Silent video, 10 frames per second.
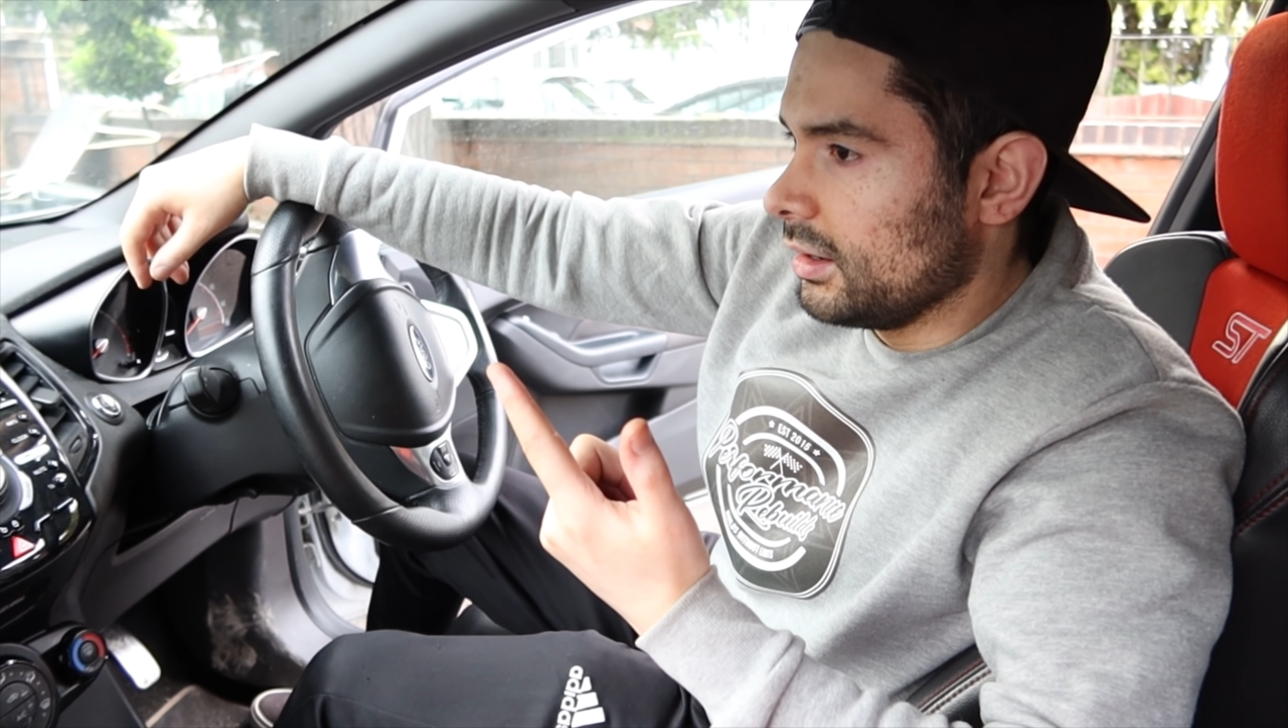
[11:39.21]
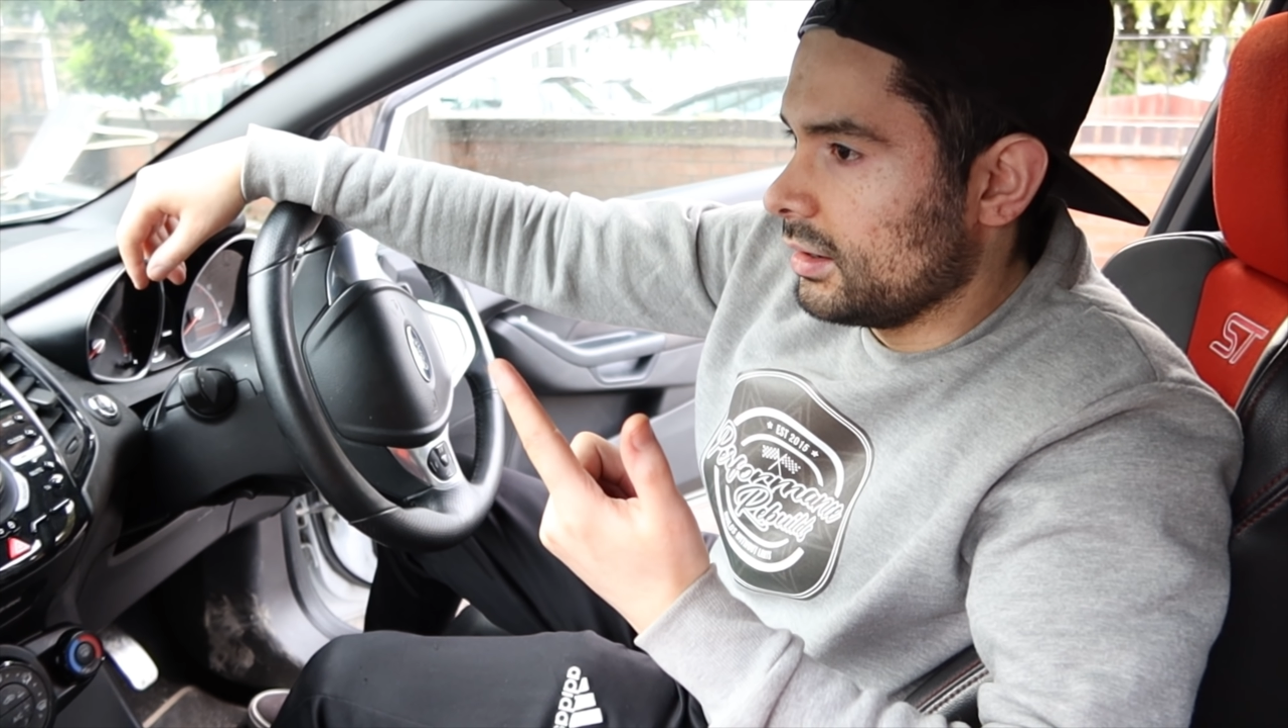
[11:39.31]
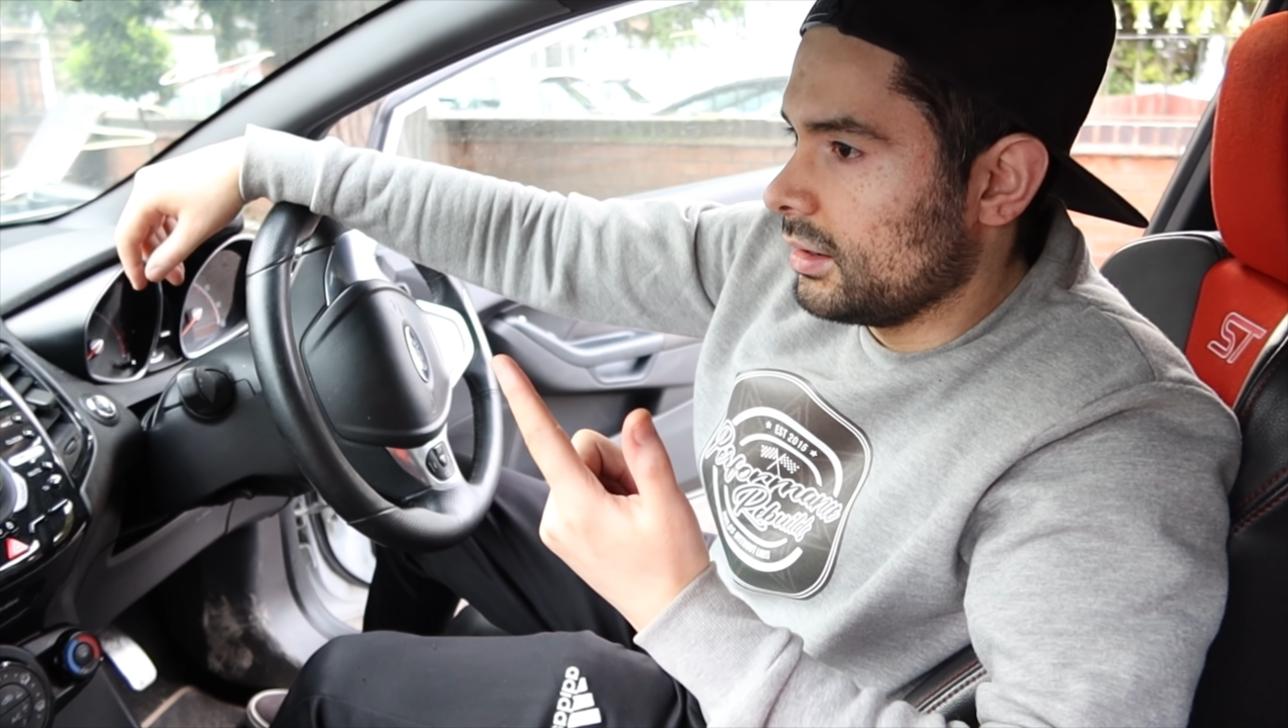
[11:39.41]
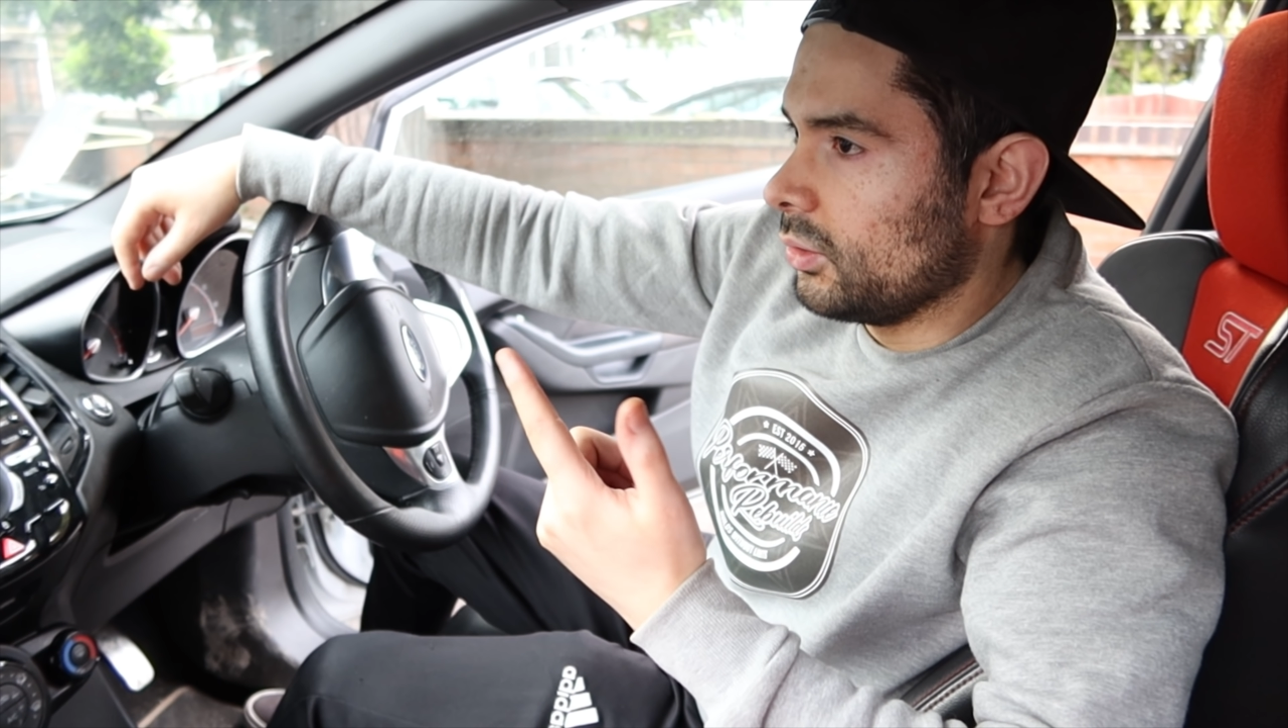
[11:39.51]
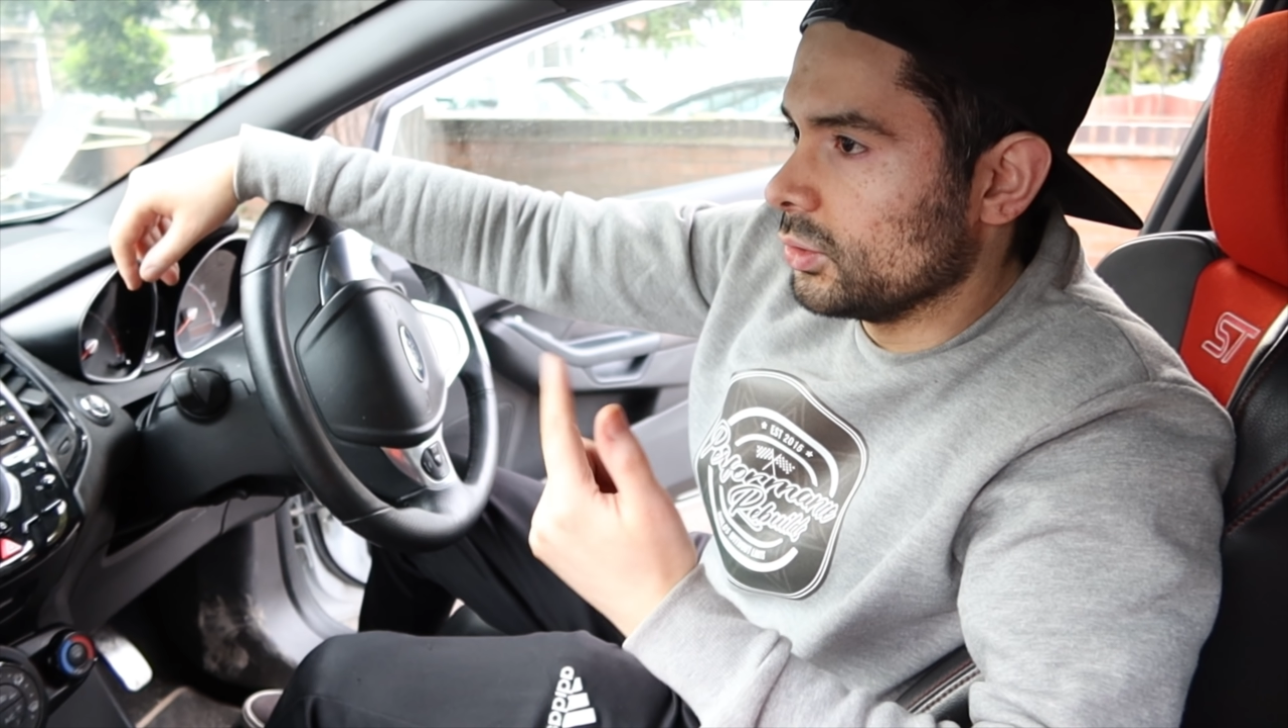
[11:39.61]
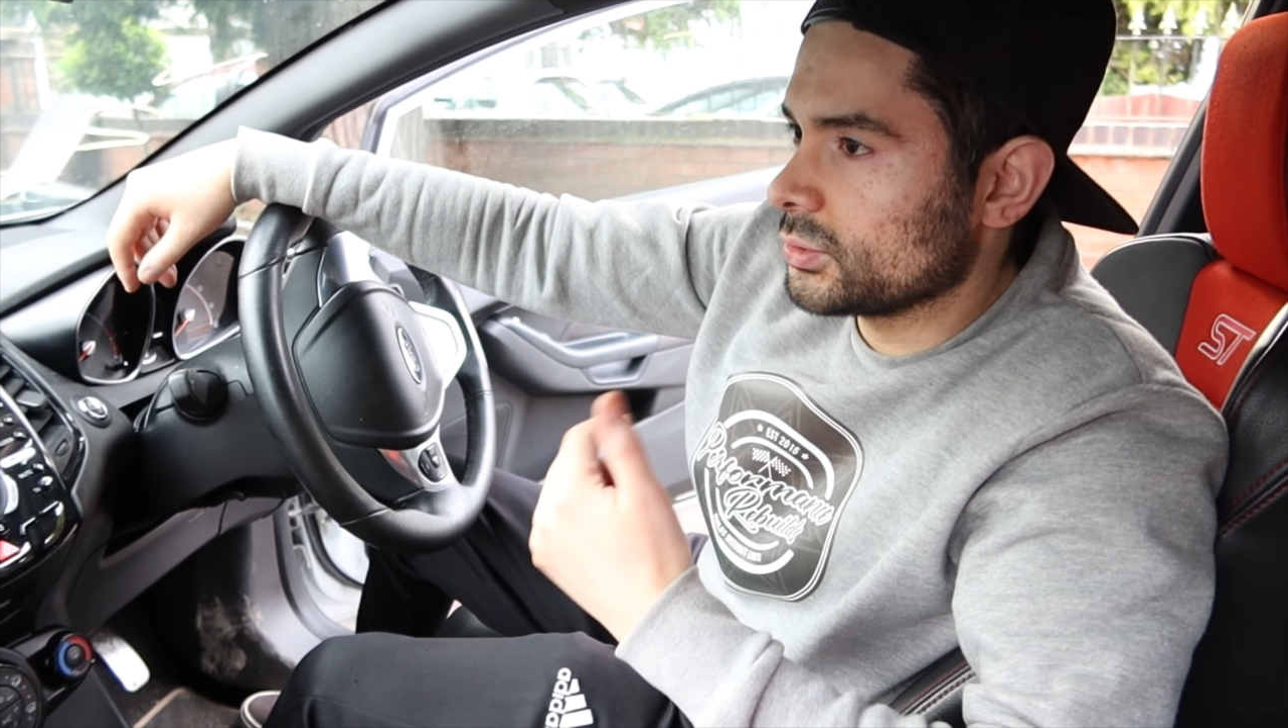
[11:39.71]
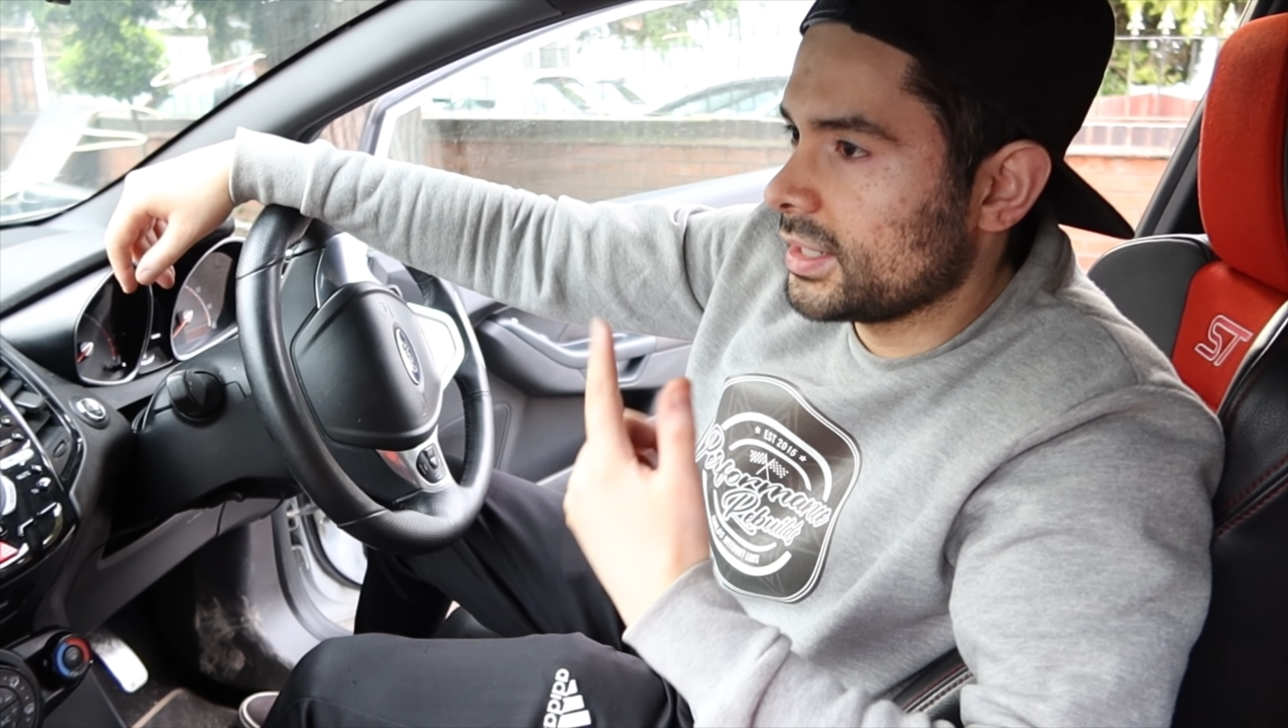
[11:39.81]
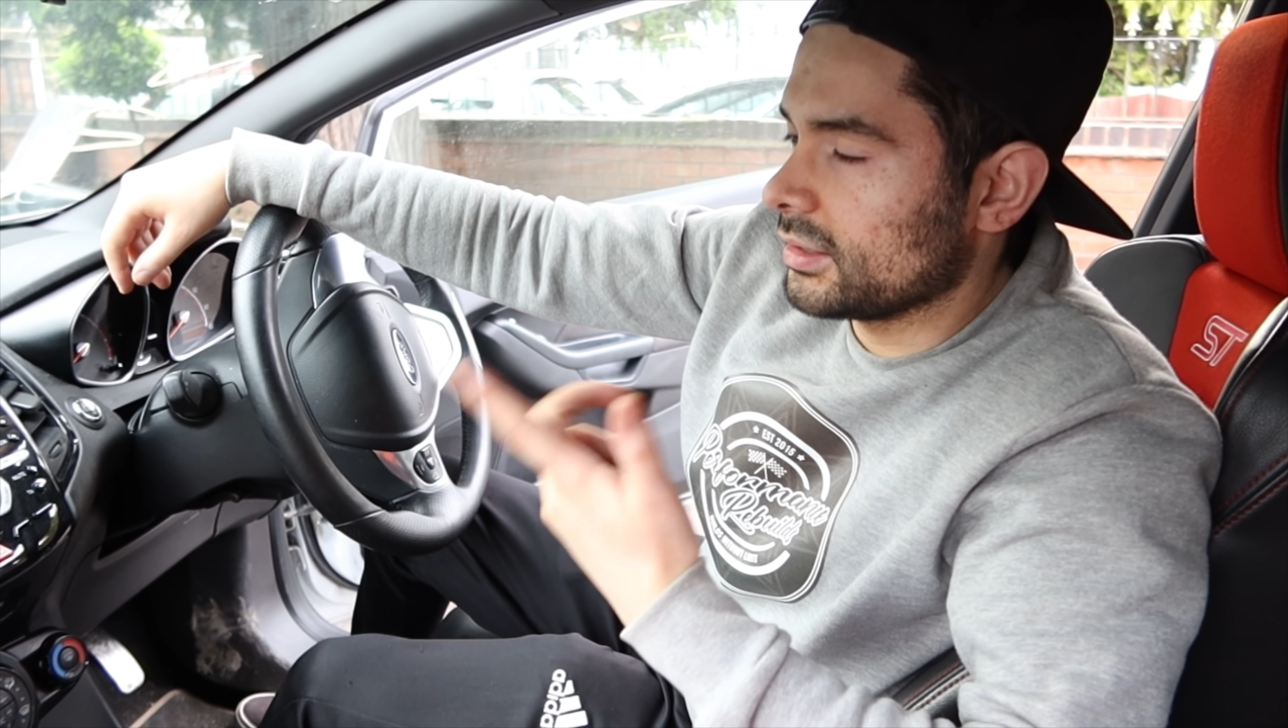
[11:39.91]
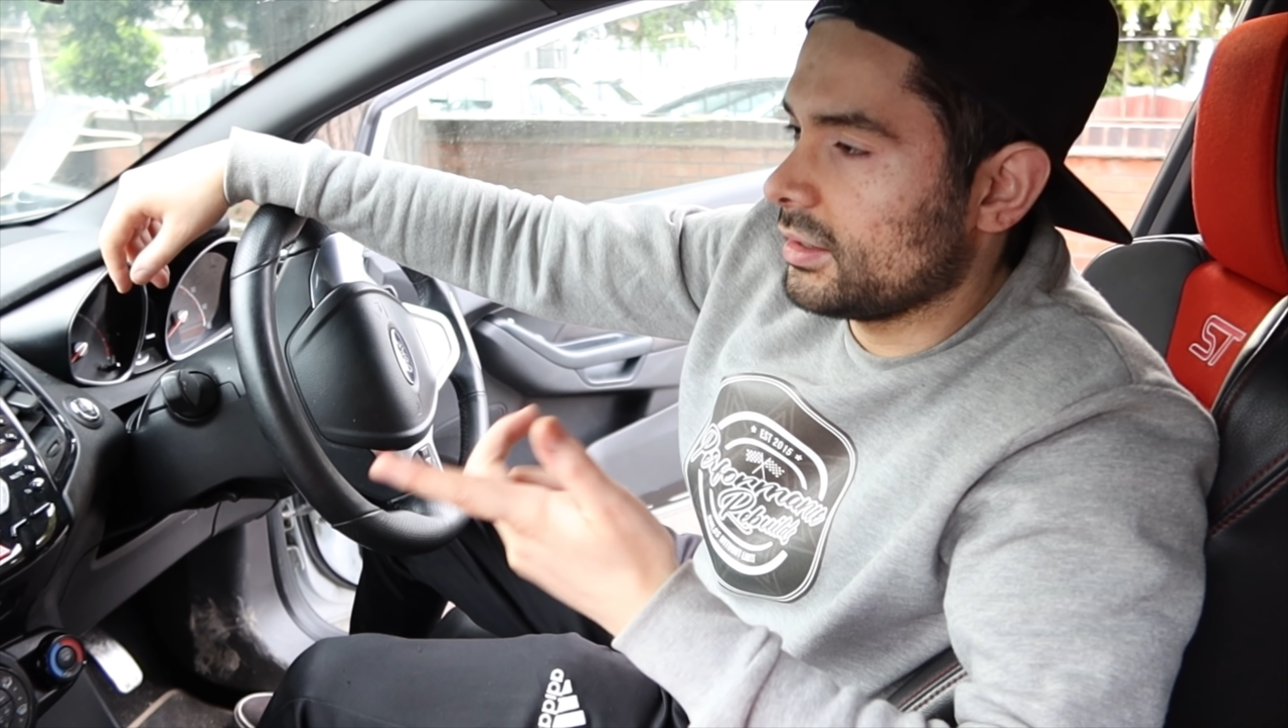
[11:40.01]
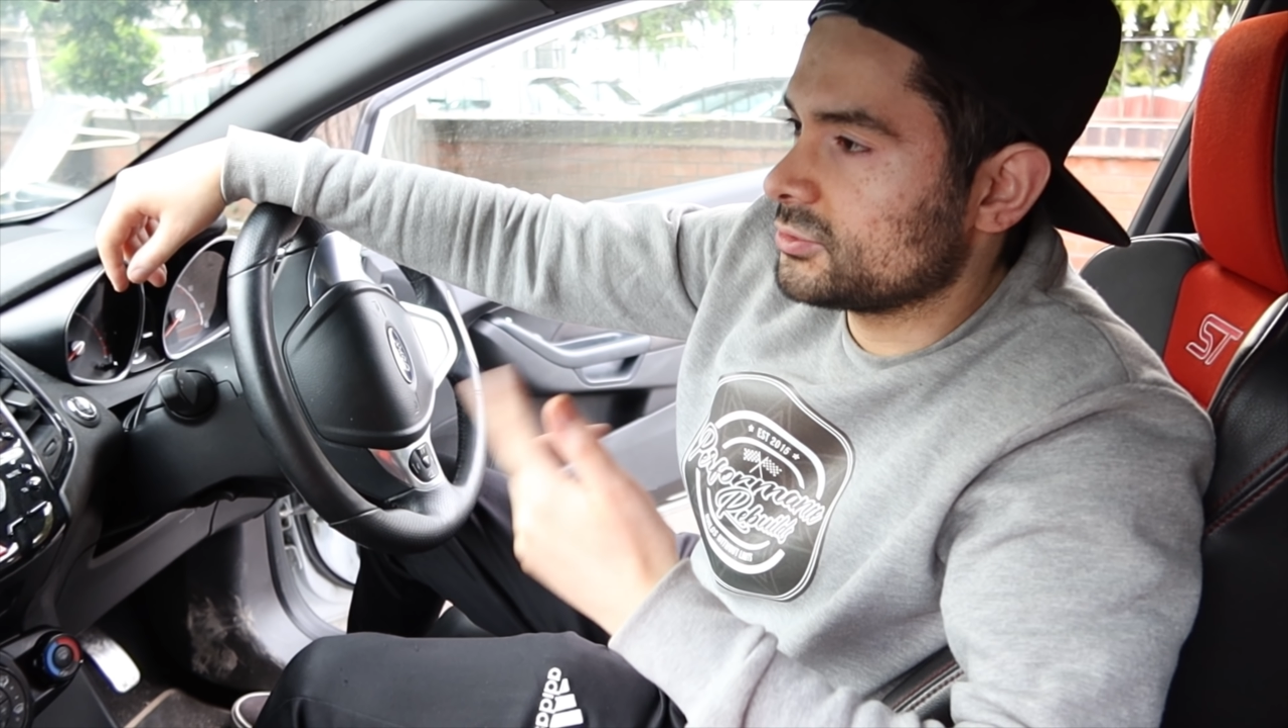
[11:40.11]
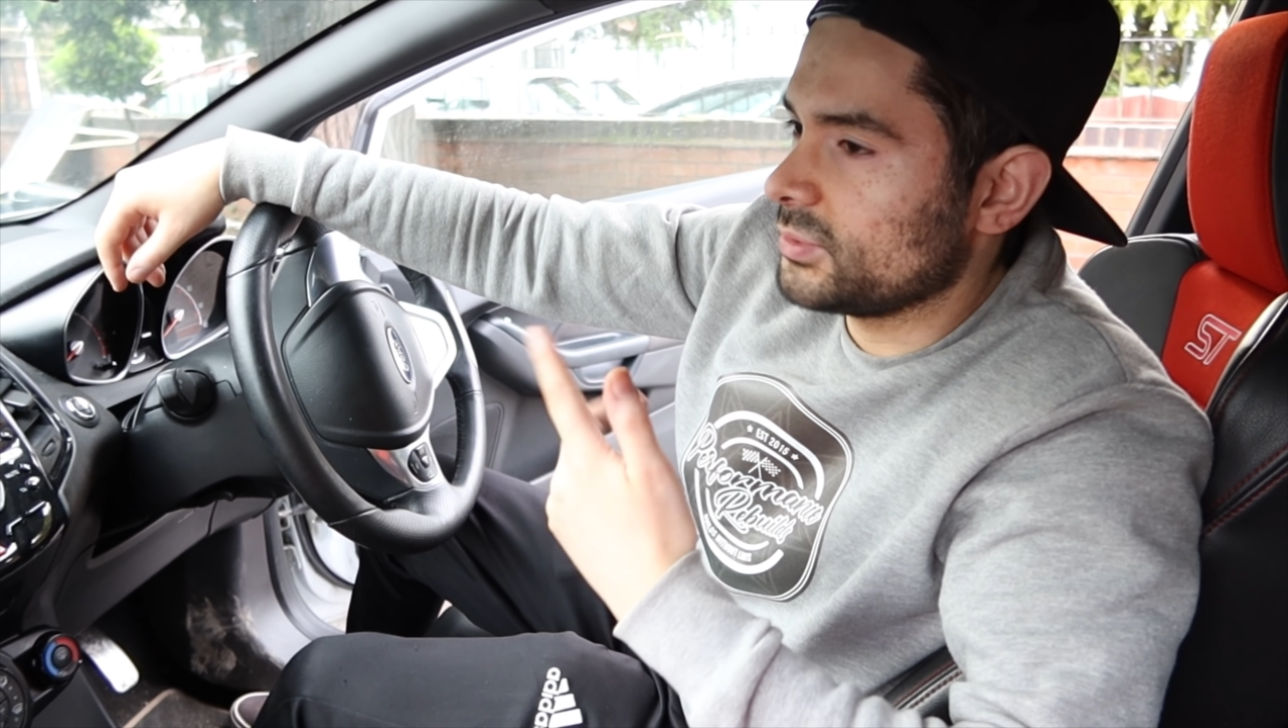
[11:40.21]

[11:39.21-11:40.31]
auto headlights,